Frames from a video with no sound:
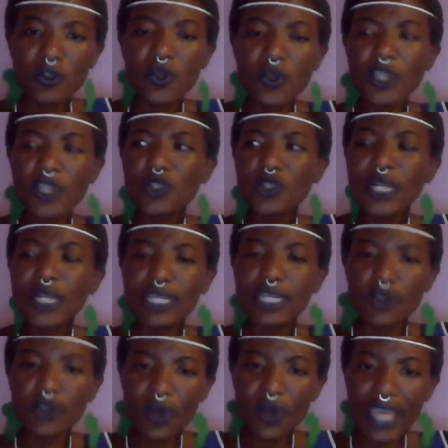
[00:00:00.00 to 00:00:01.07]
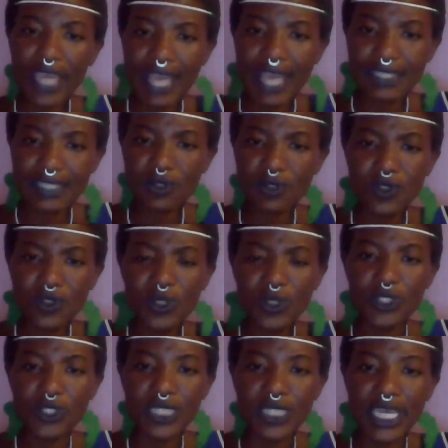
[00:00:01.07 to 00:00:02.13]
Who's going to clean your castle? Who's
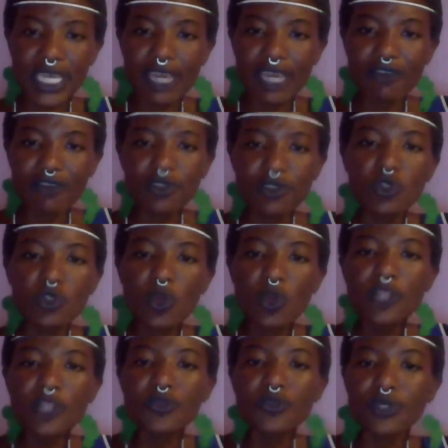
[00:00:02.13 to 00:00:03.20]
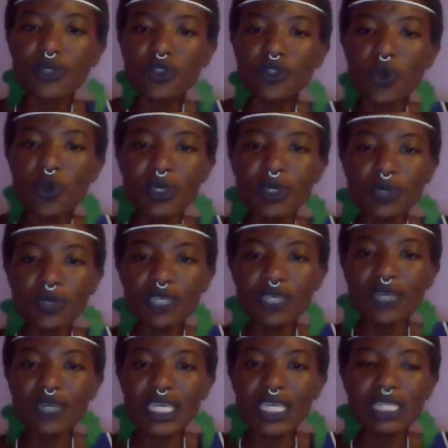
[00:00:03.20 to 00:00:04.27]
going to take care of it? Who's going to rule
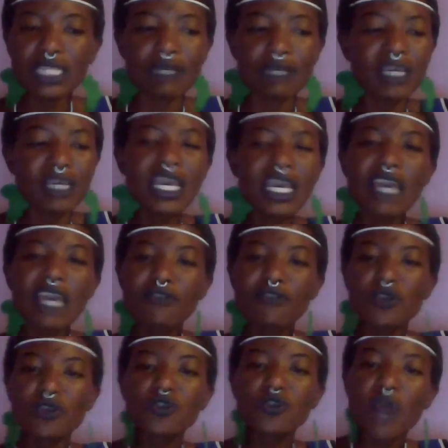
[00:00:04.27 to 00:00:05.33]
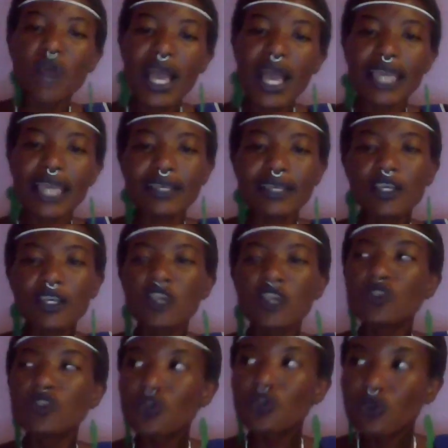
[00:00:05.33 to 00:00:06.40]
your kingdom if you're trying
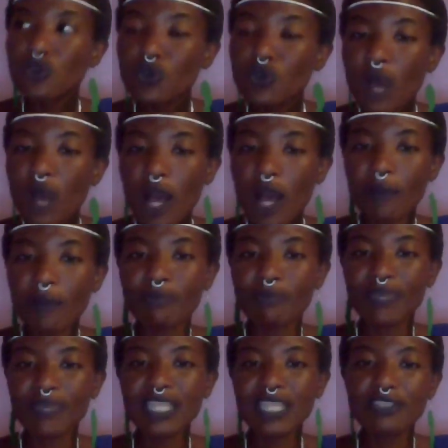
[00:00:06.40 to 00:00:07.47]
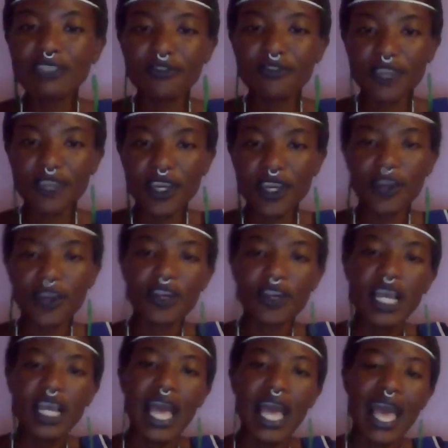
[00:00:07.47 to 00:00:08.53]
to
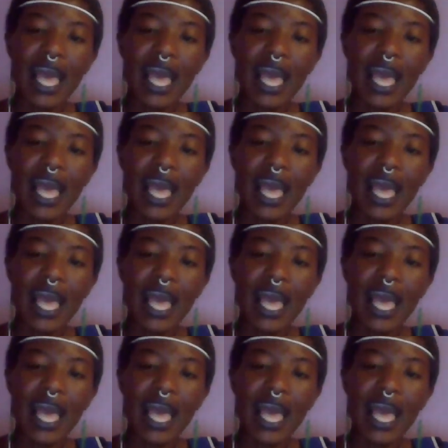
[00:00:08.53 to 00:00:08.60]
interfere